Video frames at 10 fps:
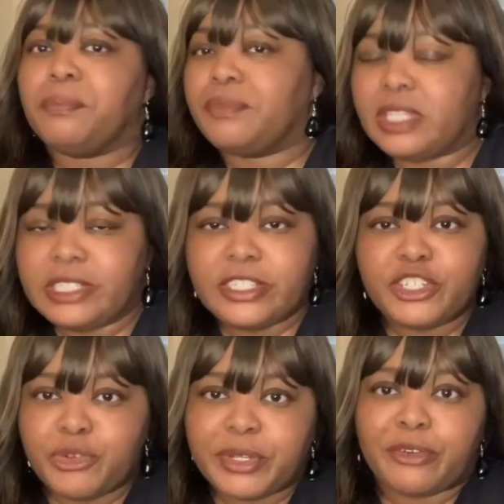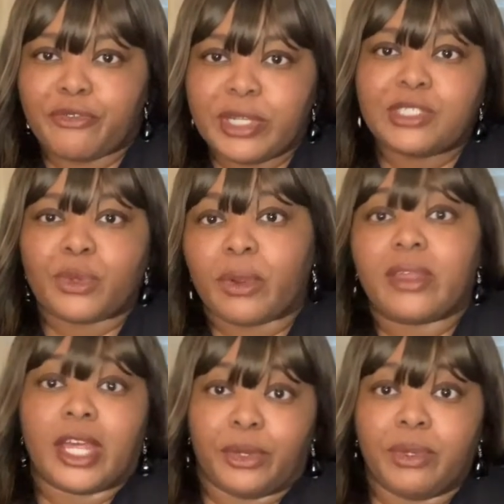This is a trigger-free story
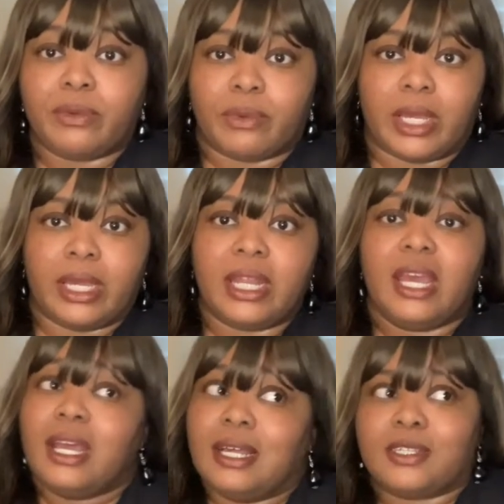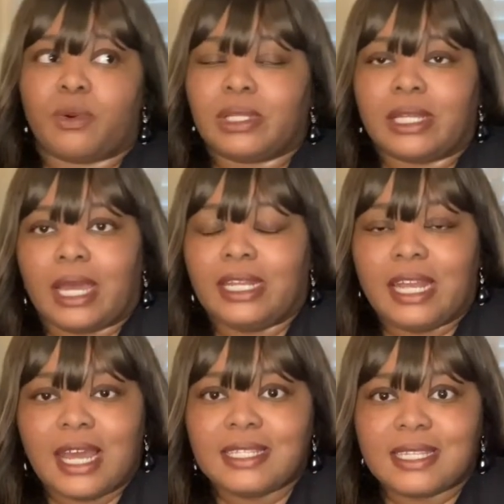that you can read. It's only
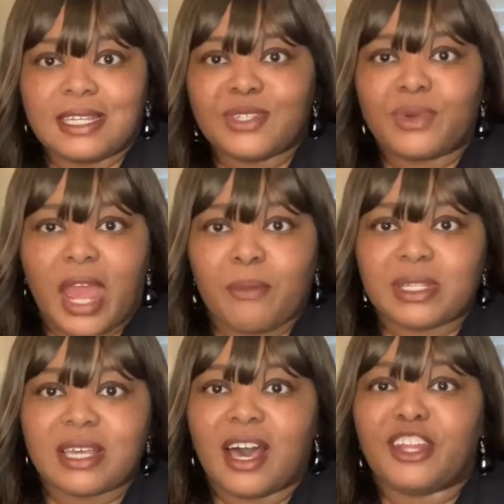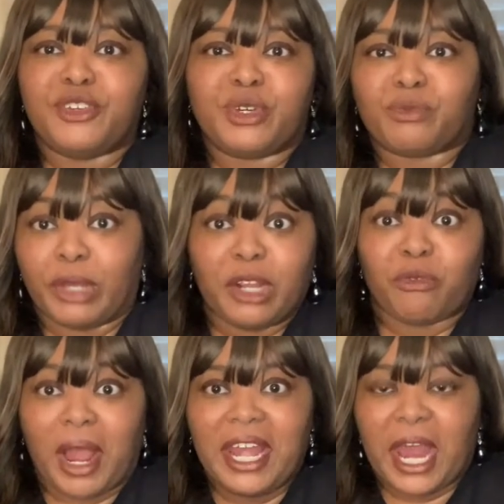99 cents on Amazon, and you can read it
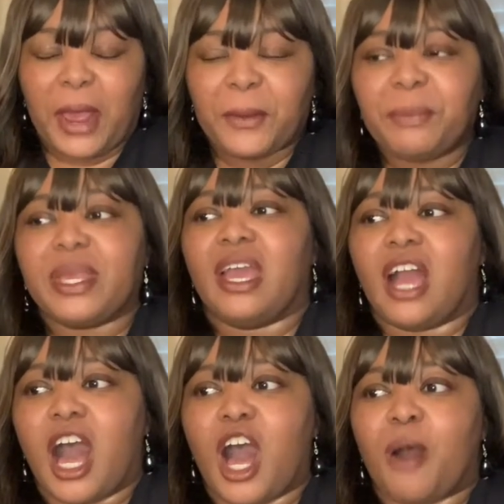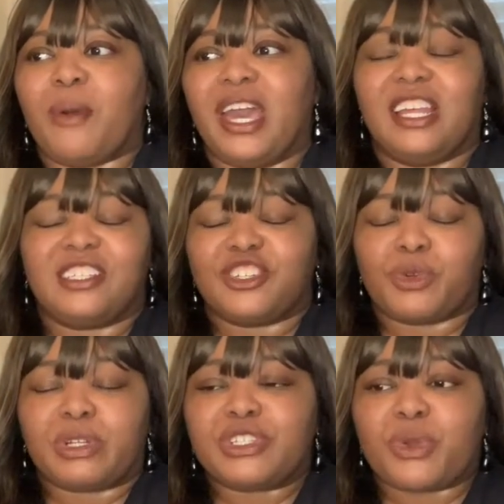right now. And it's a
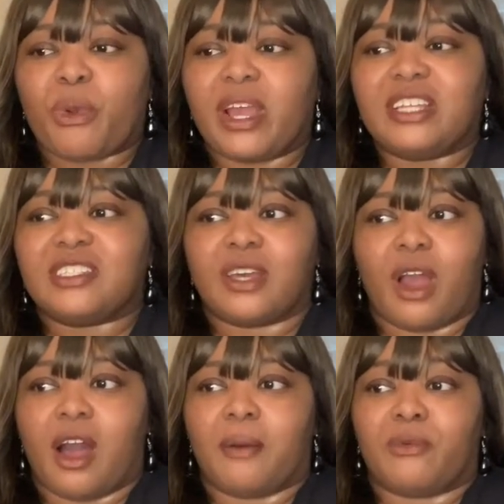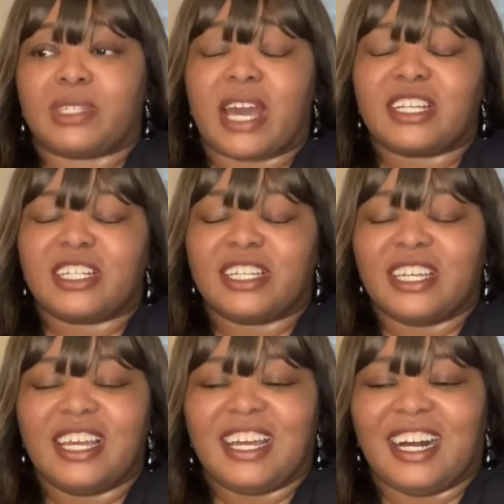short story. It was actually
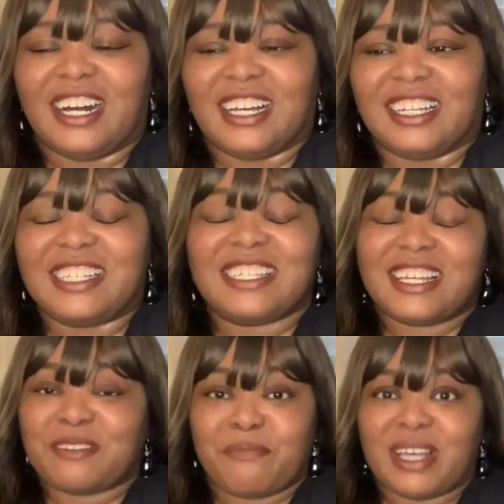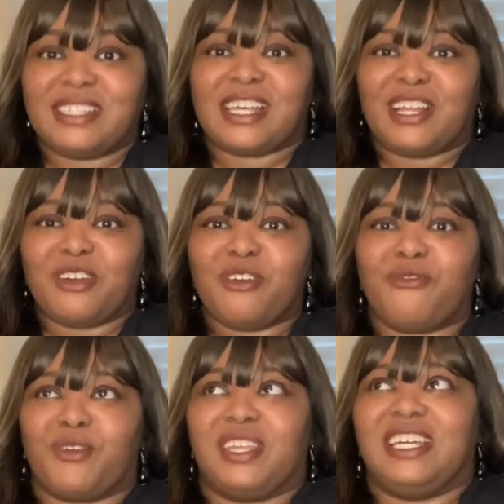listed as a bestseller
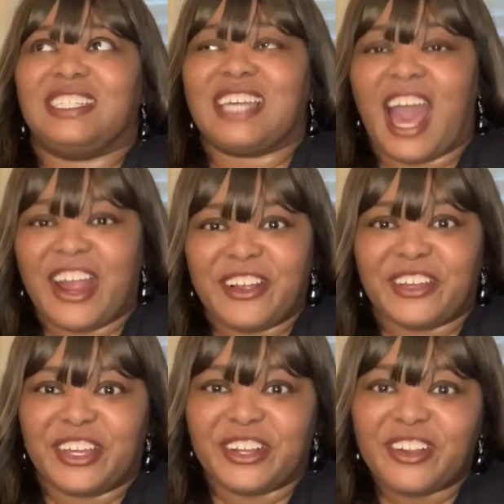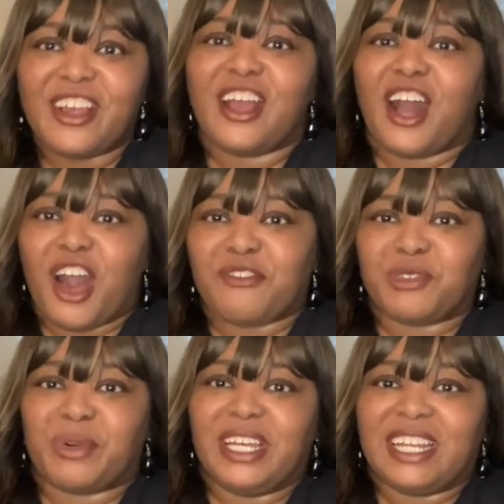for the entire year of
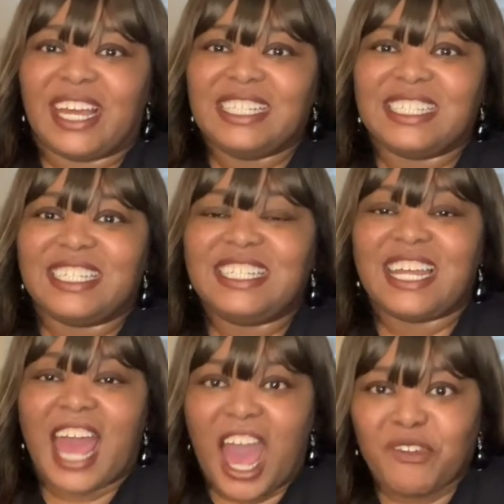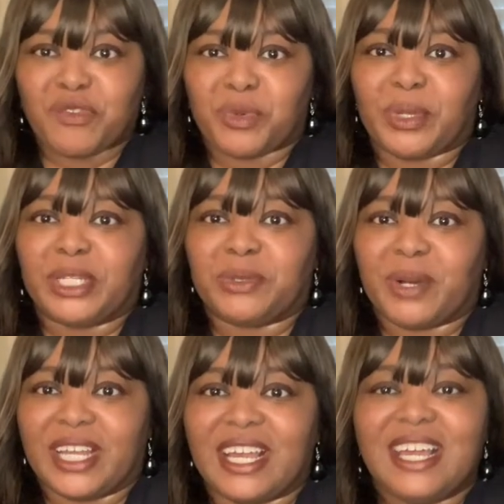2019 and half of
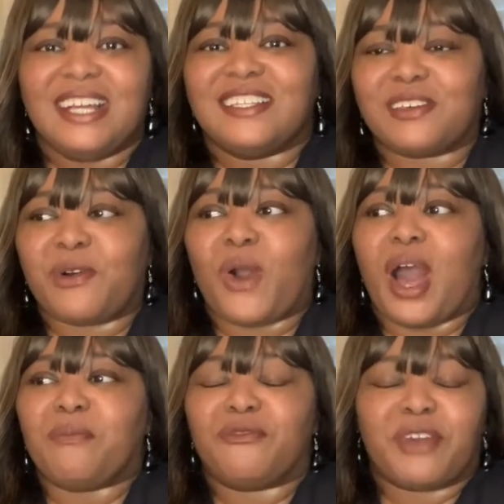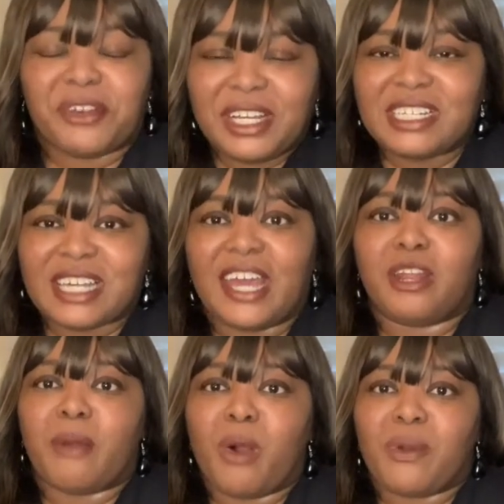2020. So I'm very excited
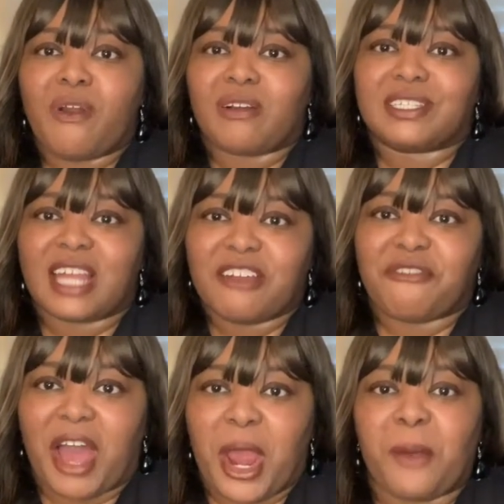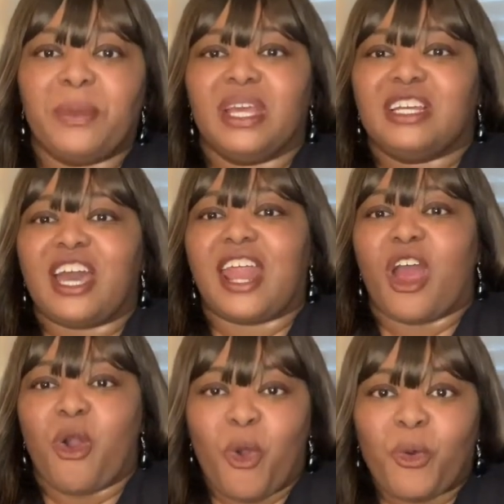about With Hearts Like Fire, and I
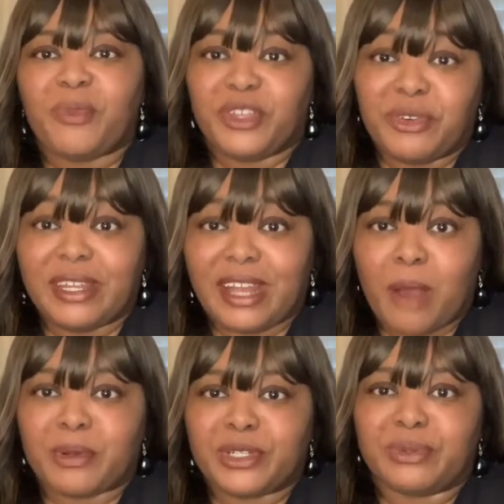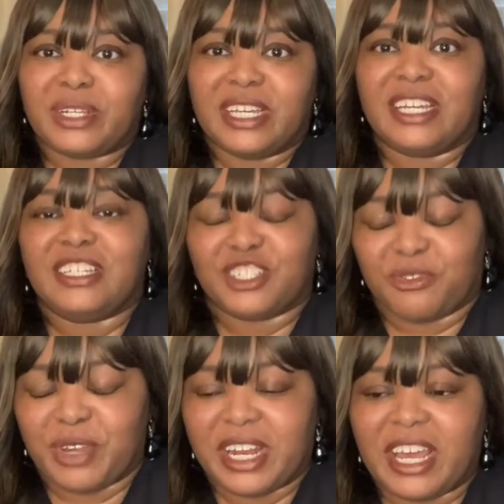hope that you get an opportunity to
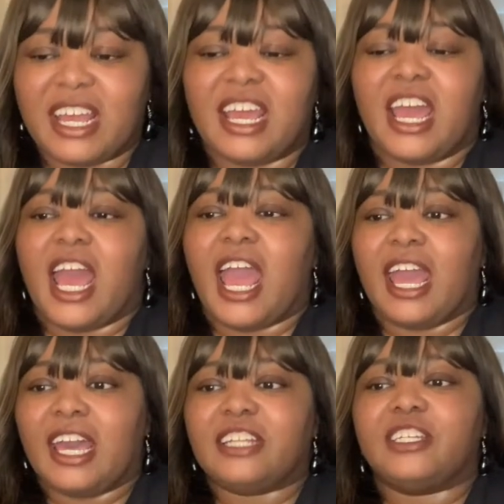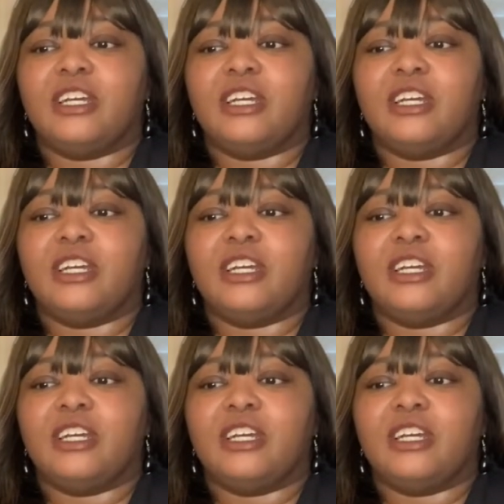read it. And